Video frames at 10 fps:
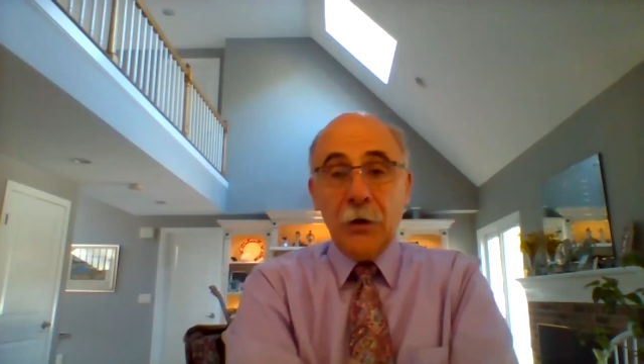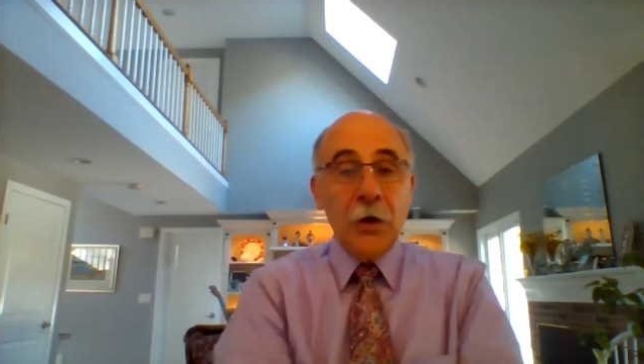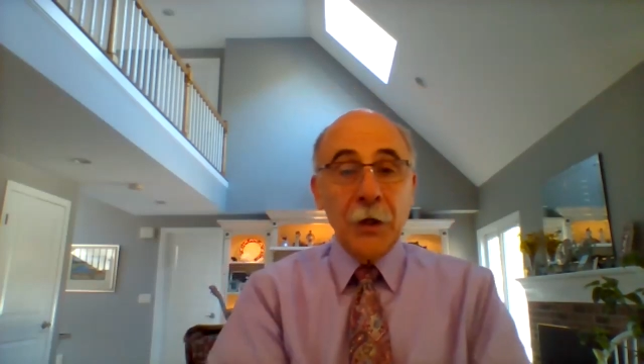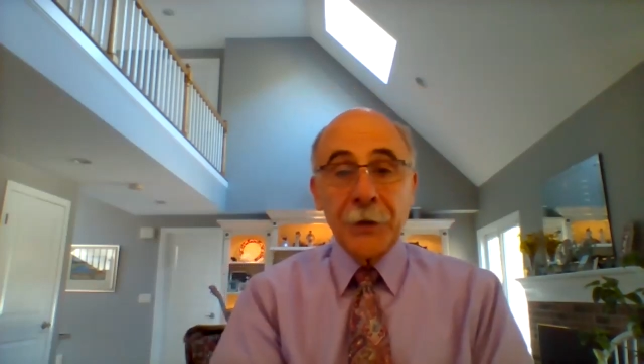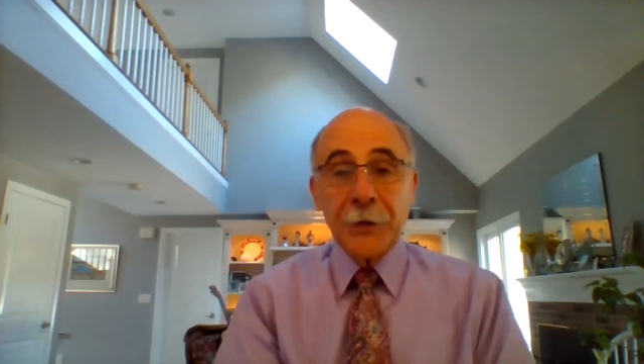
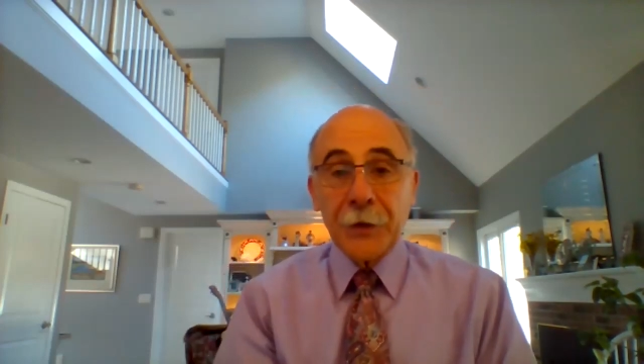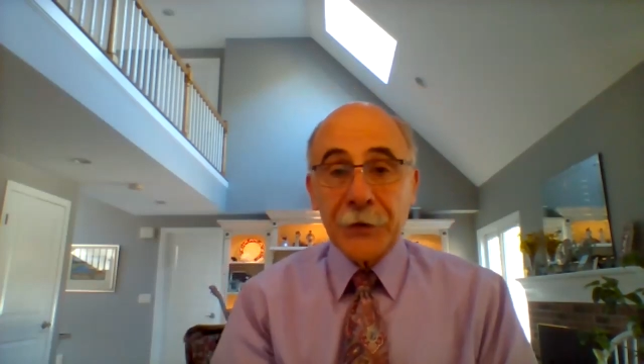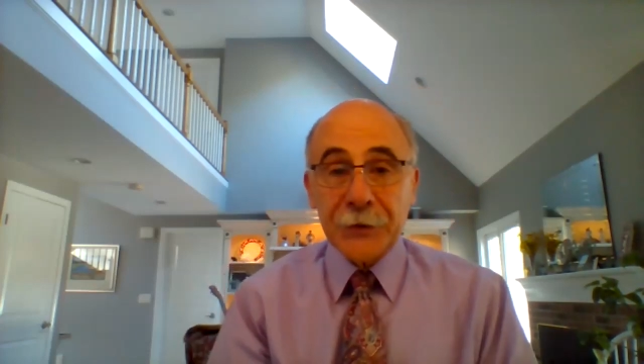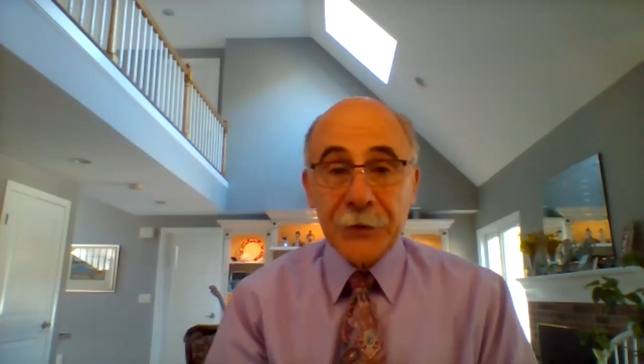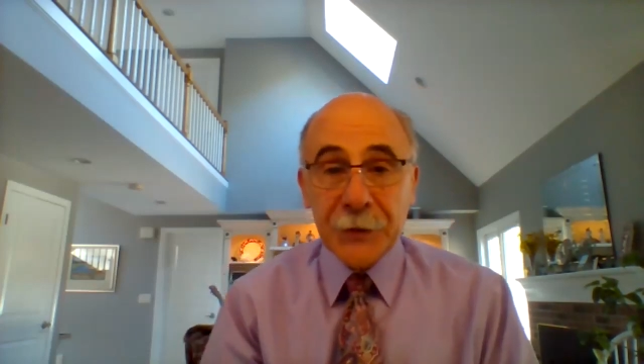on
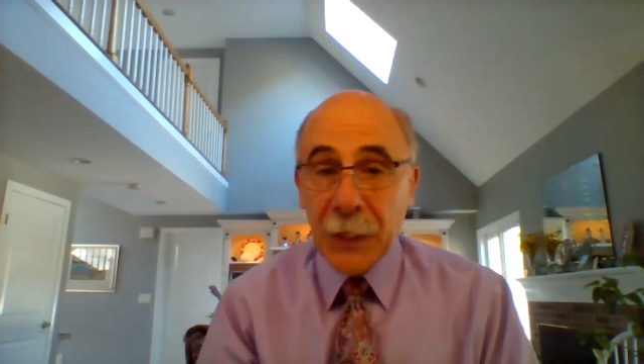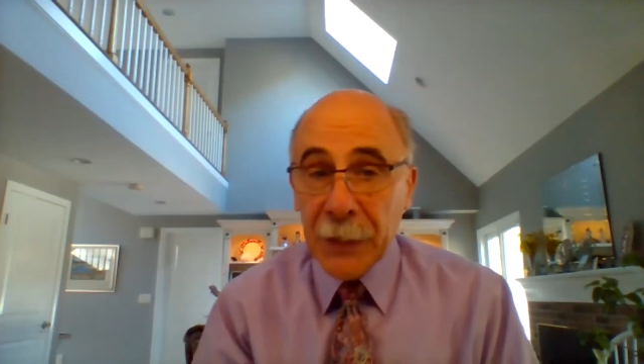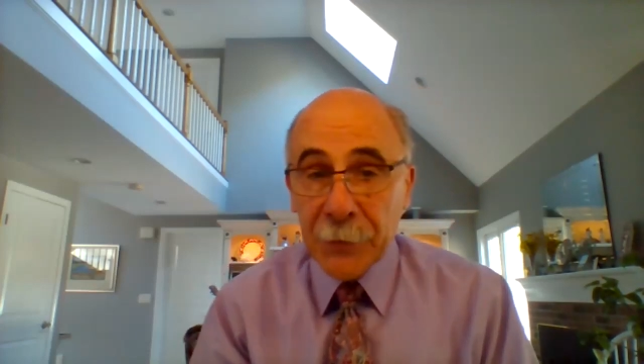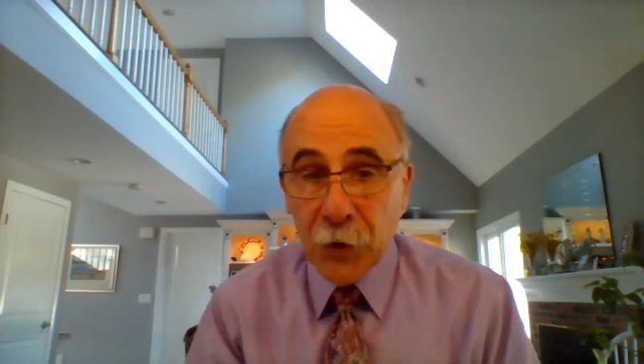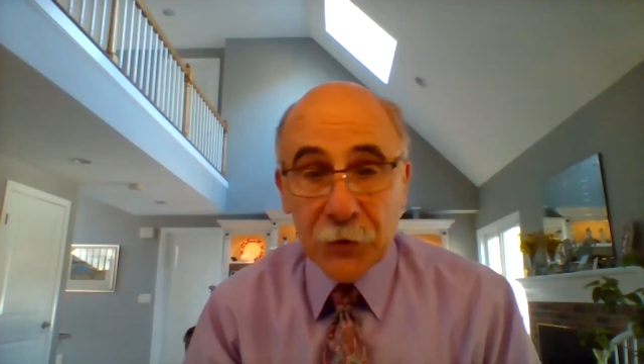the
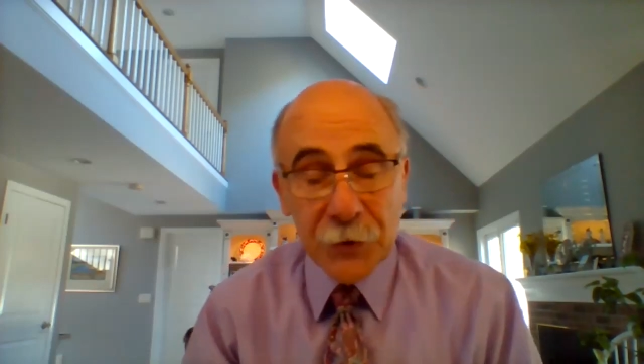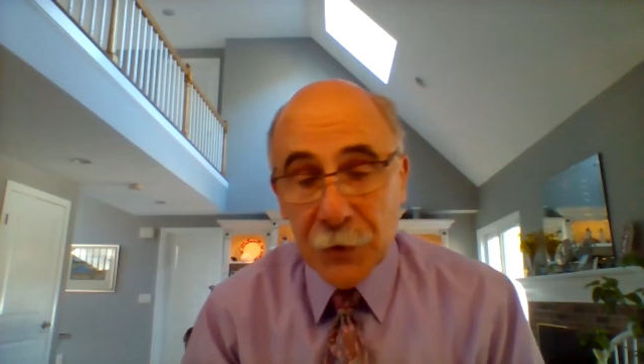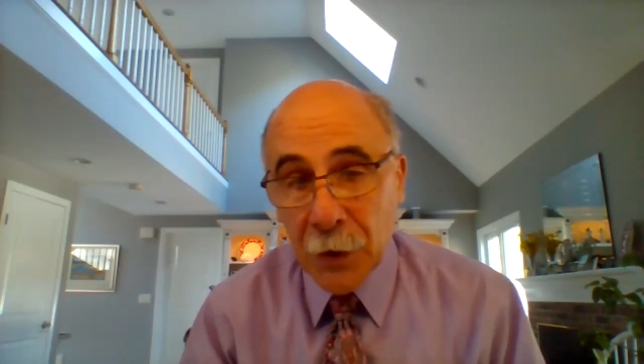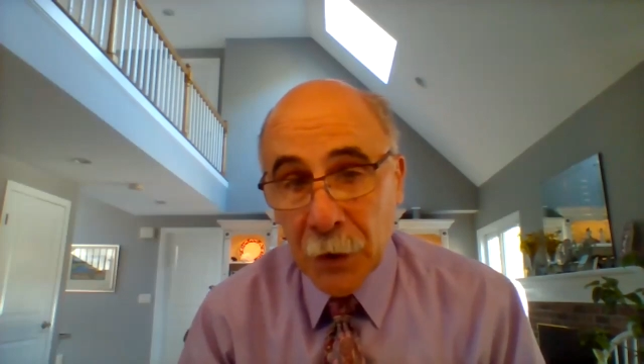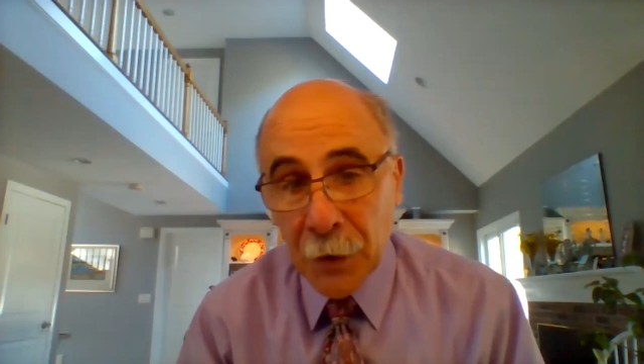Skye Boat
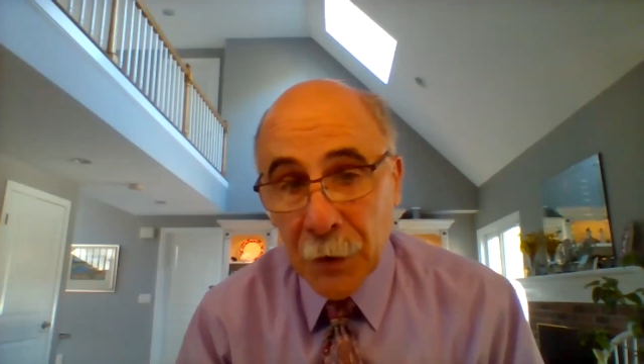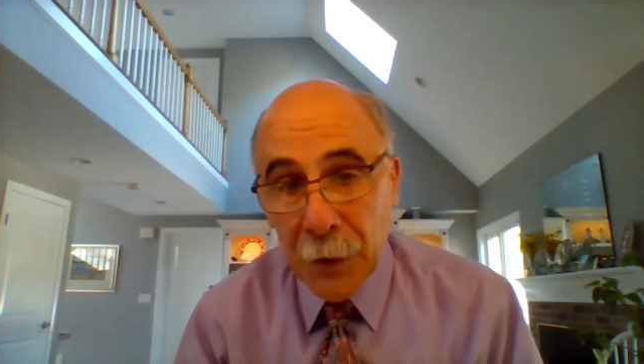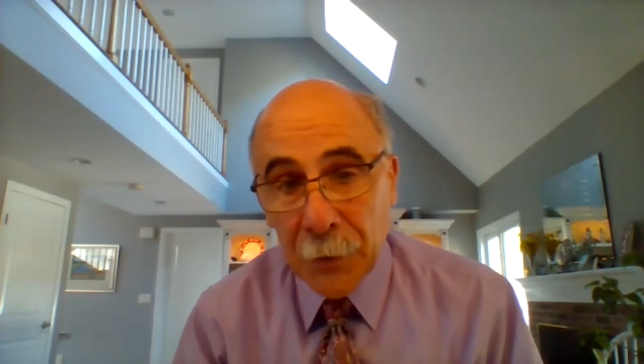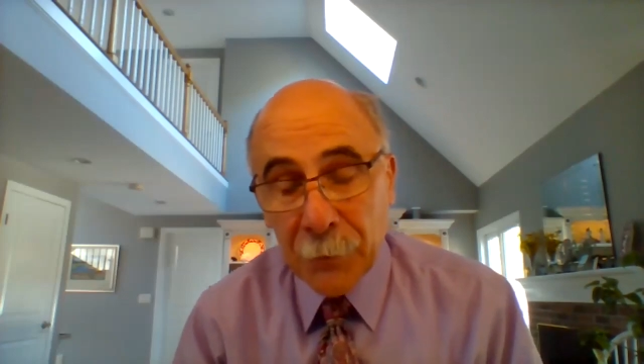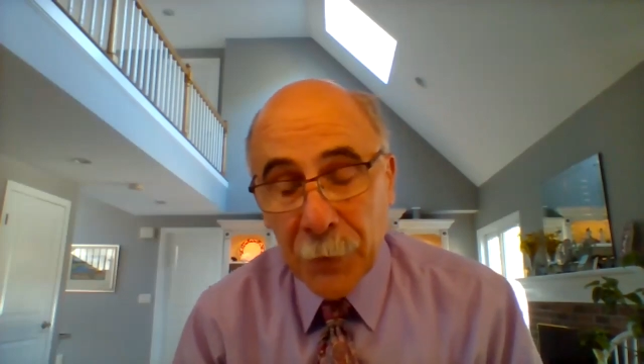Song
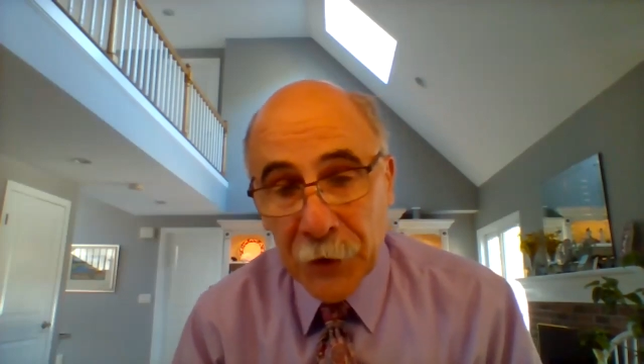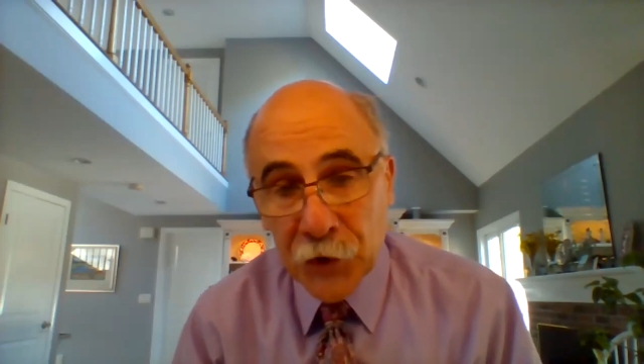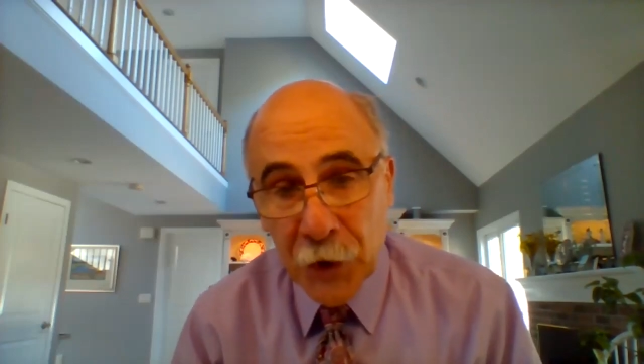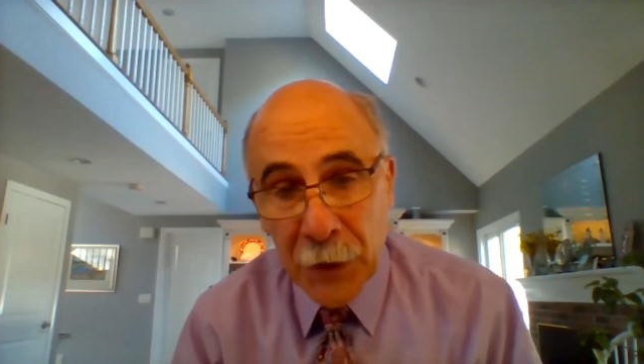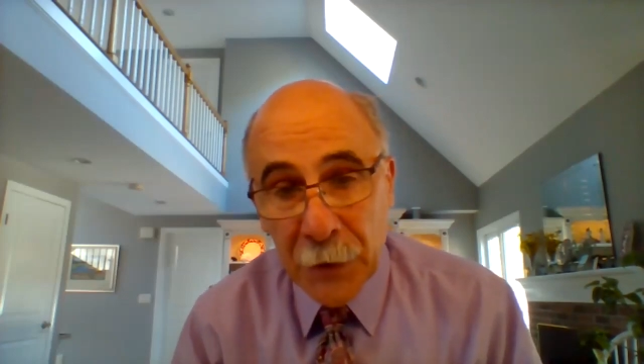by
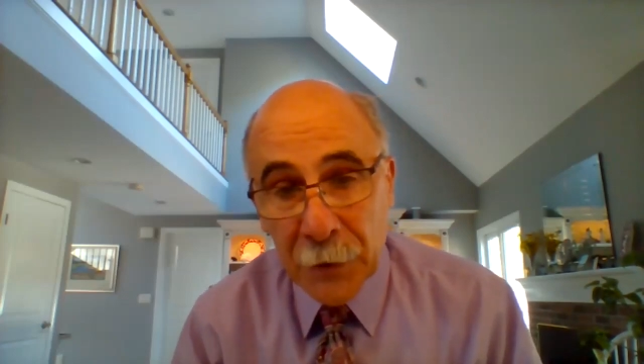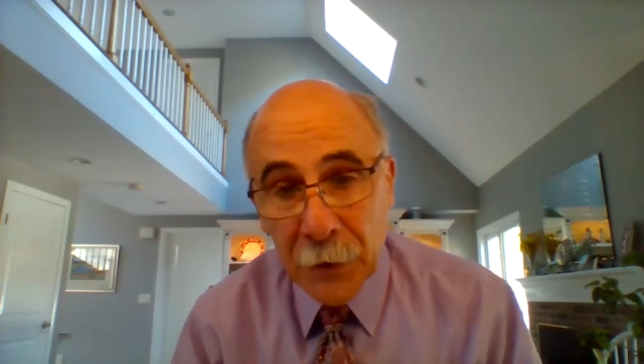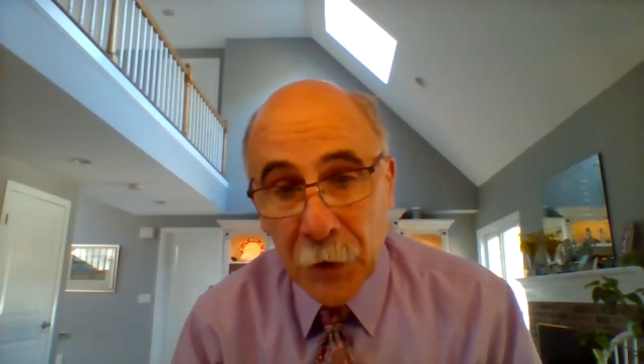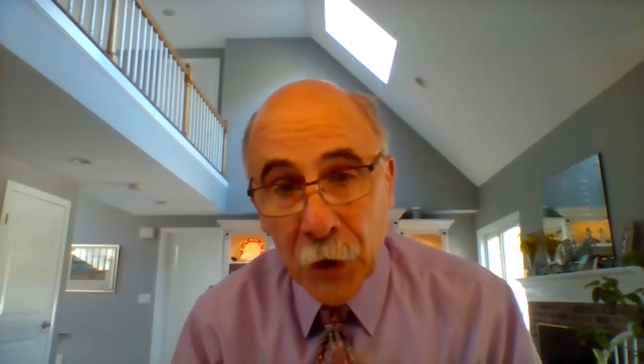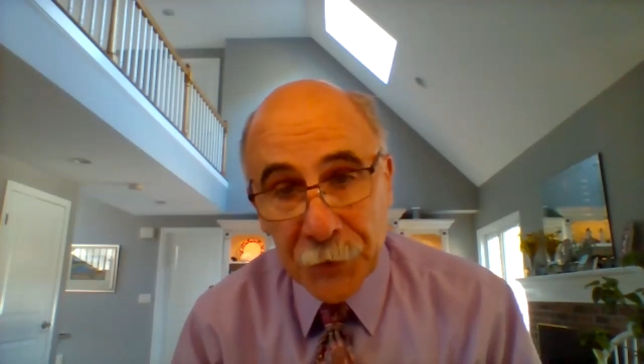Jay
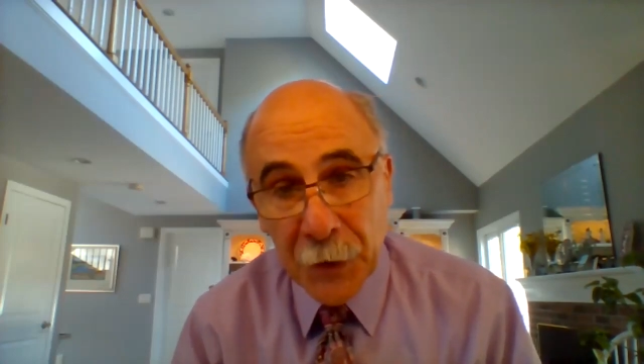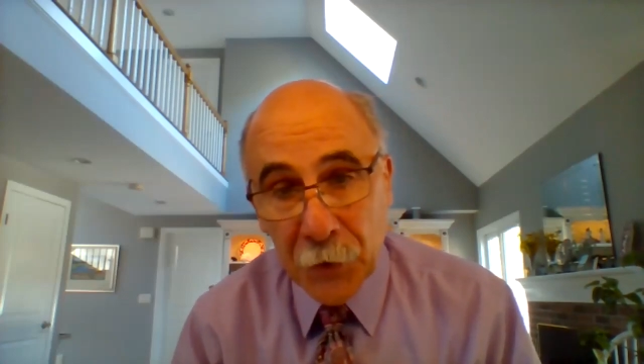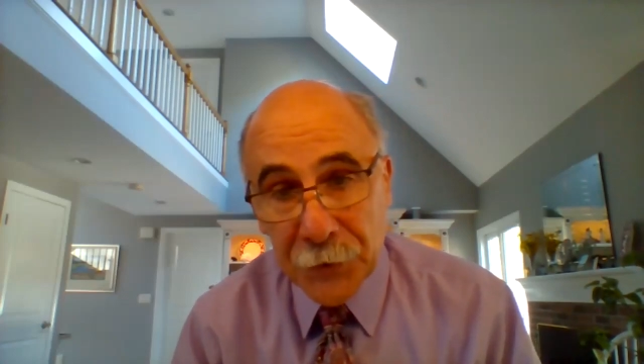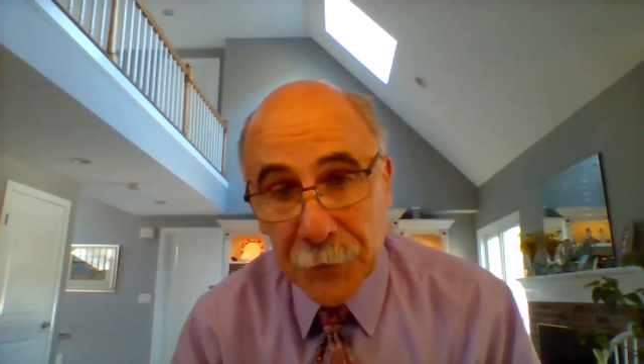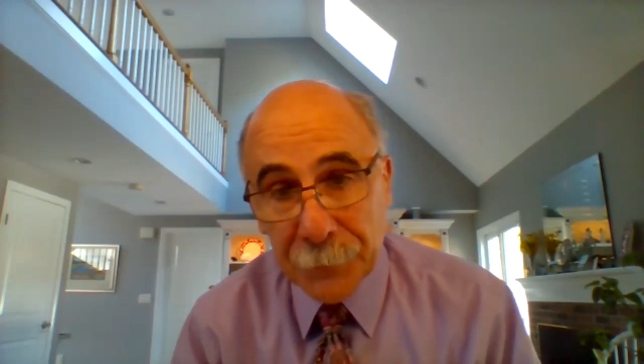
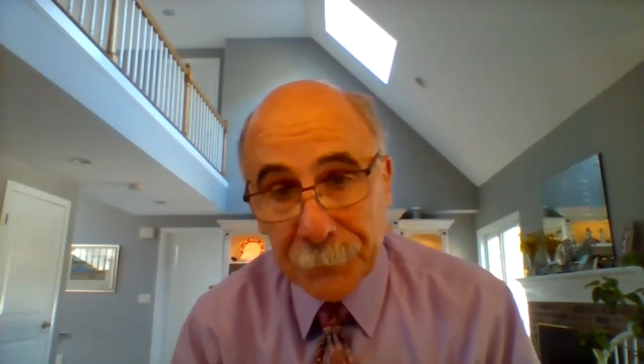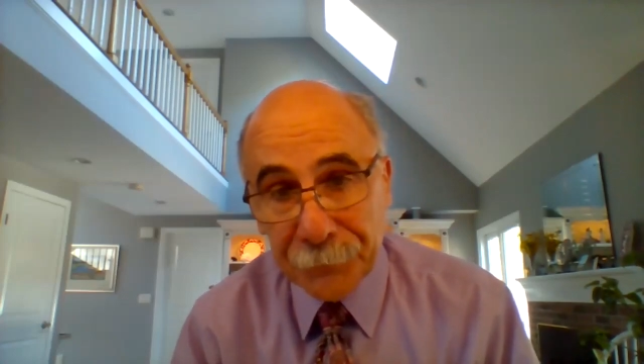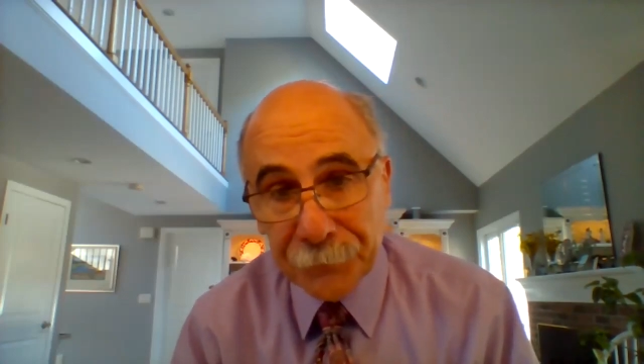Althouse.